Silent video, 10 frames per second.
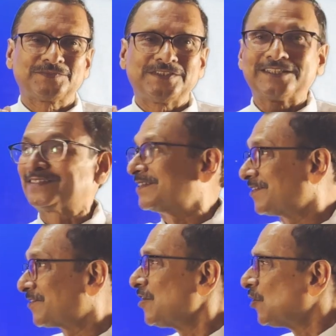Yeah, this
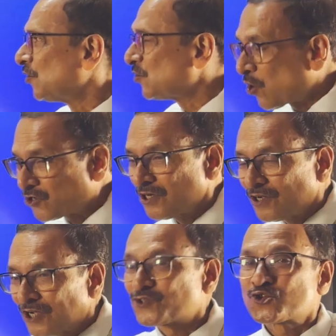is
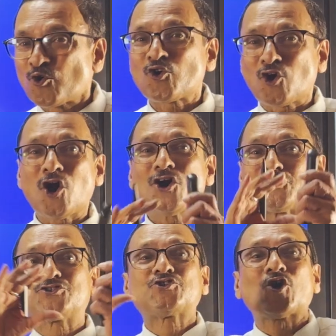not a
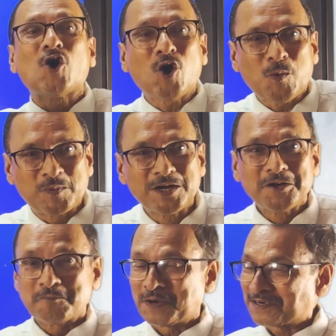so-called job,
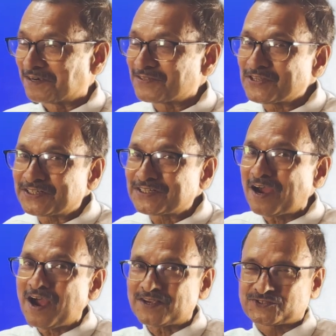but it is a
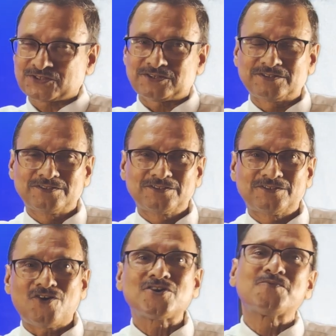task
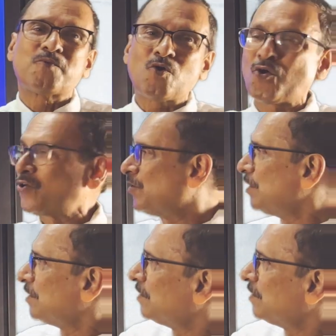on board.